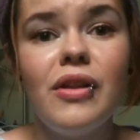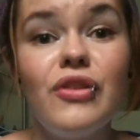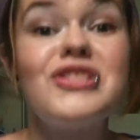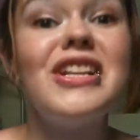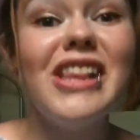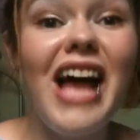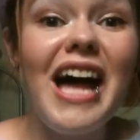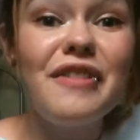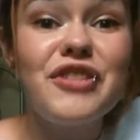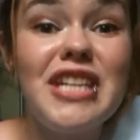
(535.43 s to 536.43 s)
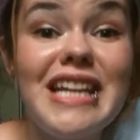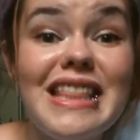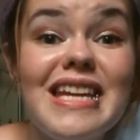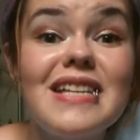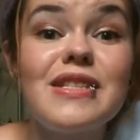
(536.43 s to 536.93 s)
There's a lot of
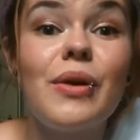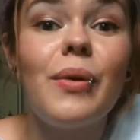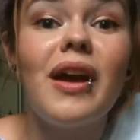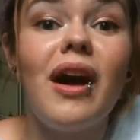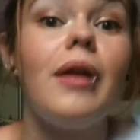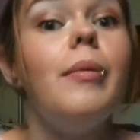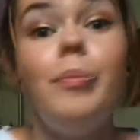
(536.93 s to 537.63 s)
shitty things going on.